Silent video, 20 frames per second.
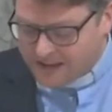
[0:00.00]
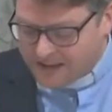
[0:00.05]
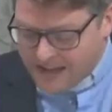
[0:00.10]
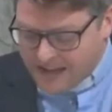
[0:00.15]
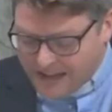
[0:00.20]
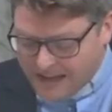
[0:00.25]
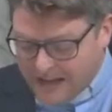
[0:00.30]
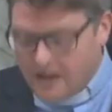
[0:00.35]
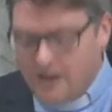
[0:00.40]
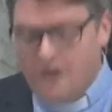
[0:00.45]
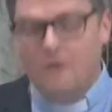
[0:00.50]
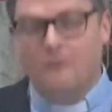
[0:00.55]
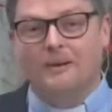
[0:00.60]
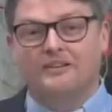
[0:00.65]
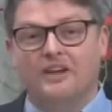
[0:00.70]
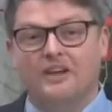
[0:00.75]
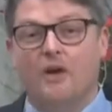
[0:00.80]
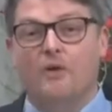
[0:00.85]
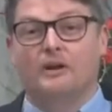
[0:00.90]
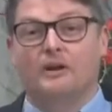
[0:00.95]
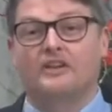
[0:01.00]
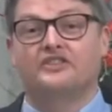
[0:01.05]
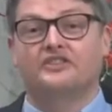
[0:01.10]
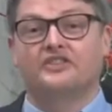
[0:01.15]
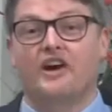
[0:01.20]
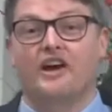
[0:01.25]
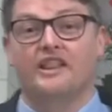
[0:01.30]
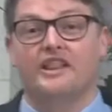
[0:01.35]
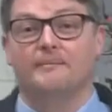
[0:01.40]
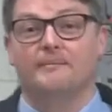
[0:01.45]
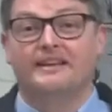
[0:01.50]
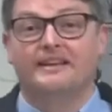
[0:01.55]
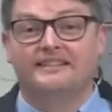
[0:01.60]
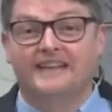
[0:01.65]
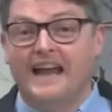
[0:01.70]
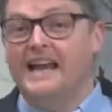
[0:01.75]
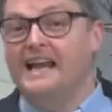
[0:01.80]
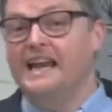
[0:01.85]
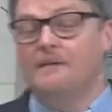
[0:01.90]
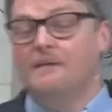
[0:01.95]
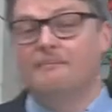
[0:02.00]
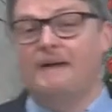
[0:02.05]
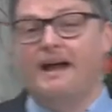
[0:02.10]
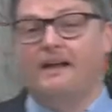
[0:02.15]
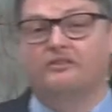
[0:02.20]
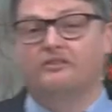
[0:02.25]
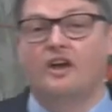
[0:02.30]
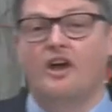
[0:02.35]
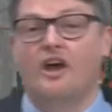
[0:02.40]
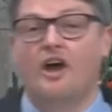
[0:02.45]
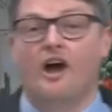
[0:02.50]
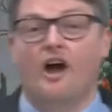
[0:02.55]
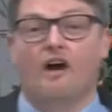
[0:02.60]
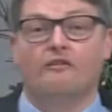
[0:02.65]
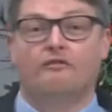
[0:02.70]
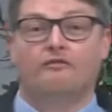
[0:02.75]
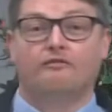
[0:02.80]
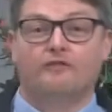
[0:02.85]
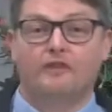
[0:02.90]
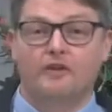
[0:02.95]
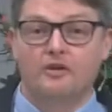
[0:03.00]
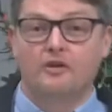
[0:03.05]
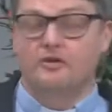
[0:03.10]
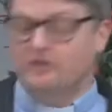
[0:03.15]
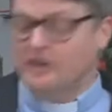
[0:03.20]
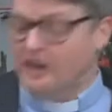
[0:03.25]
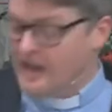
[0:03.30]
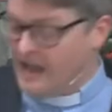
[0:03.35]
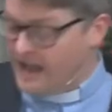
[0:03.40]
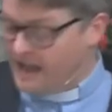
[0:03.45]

The king, we're told, assigned them a daily amount of food